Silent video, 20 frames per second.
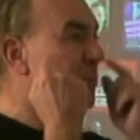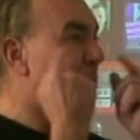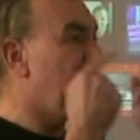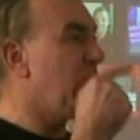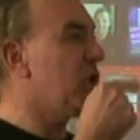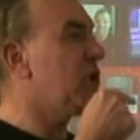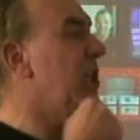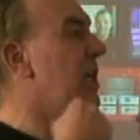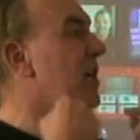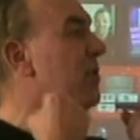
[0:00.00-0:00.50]
just
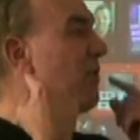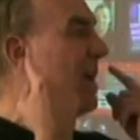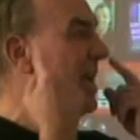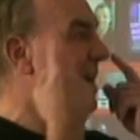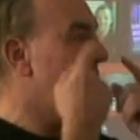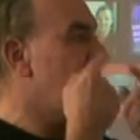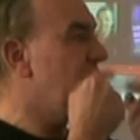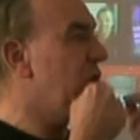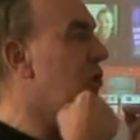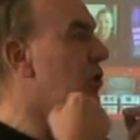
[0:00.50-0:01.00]
push it
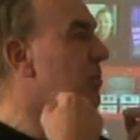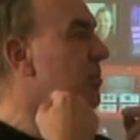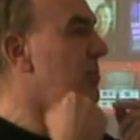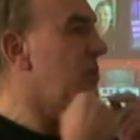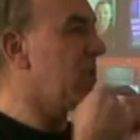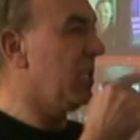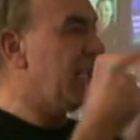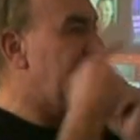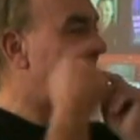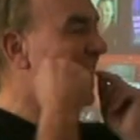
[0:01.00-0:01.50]
around your
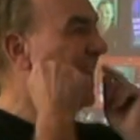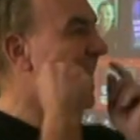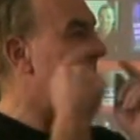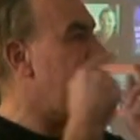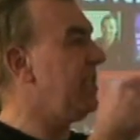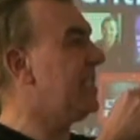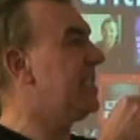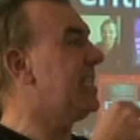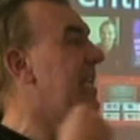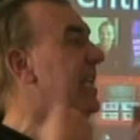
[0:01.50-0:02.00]
gums and in and
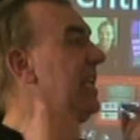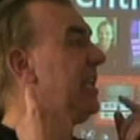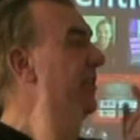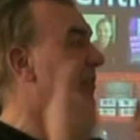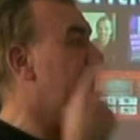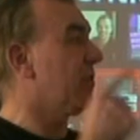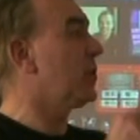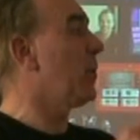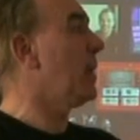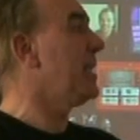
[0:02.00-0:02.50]
out your
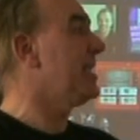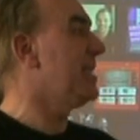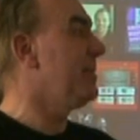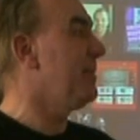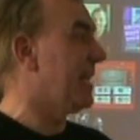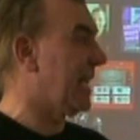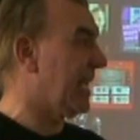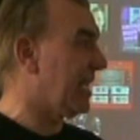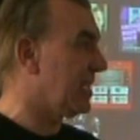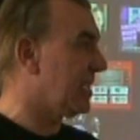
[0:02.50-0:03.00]
teeth for
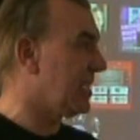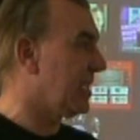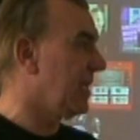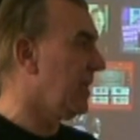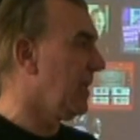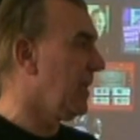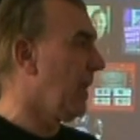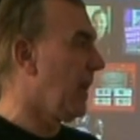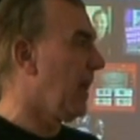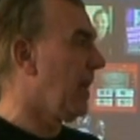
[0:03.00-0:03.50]
20 minutes.
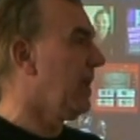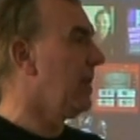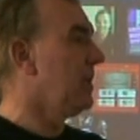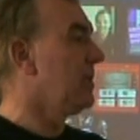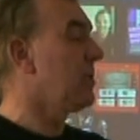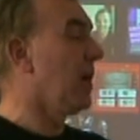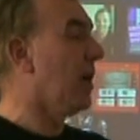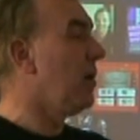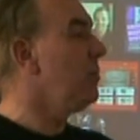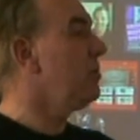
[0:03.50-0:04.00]

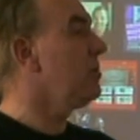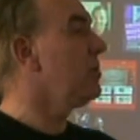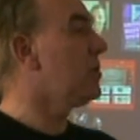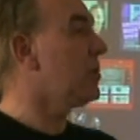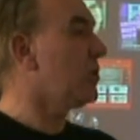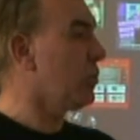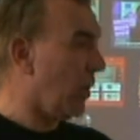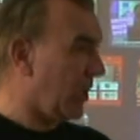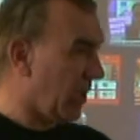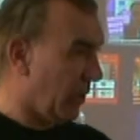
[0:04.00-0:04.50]
Don't
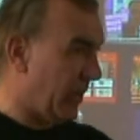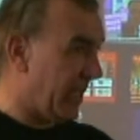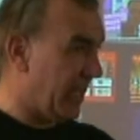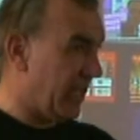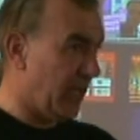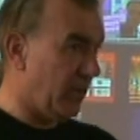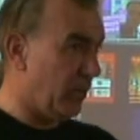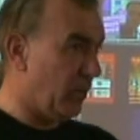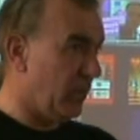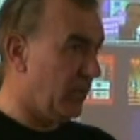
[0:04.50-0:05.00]
swallow
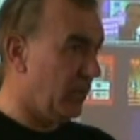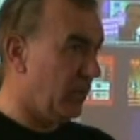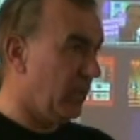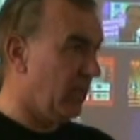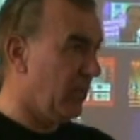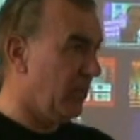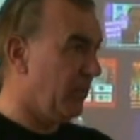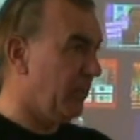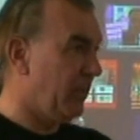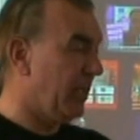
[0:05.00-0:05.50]
it though,
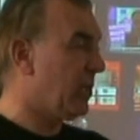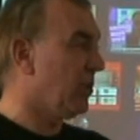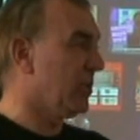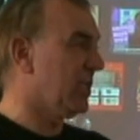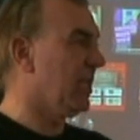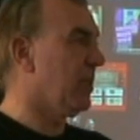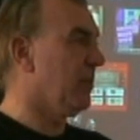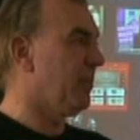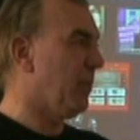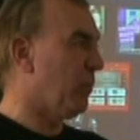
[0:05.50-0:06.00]

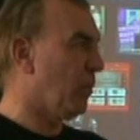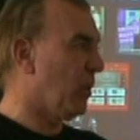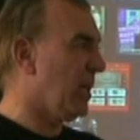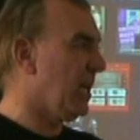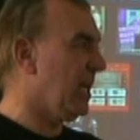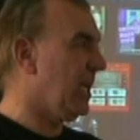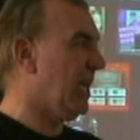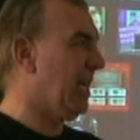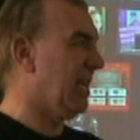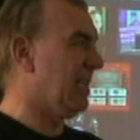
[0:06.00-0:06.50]
because it'll be
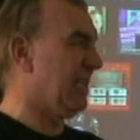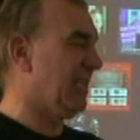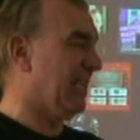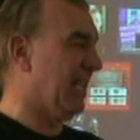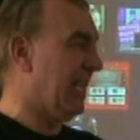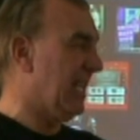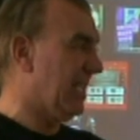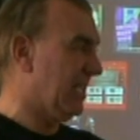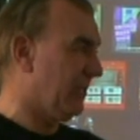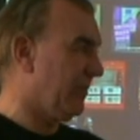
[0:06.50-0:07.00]
white and
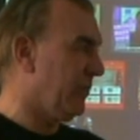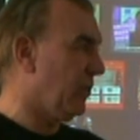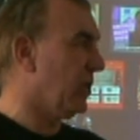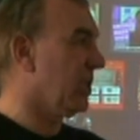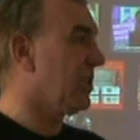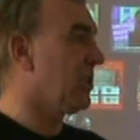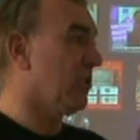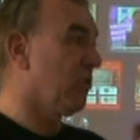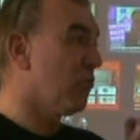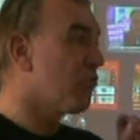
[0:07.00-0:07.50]
it's
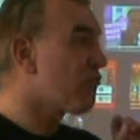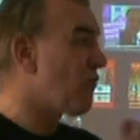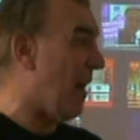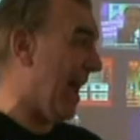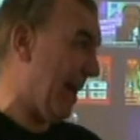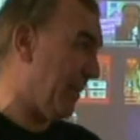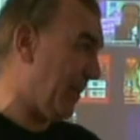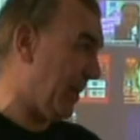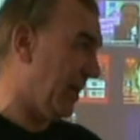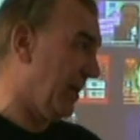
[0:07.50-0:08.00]
full of
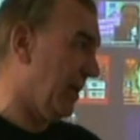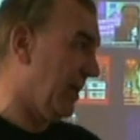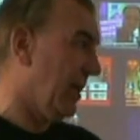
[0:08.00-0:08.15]
crap.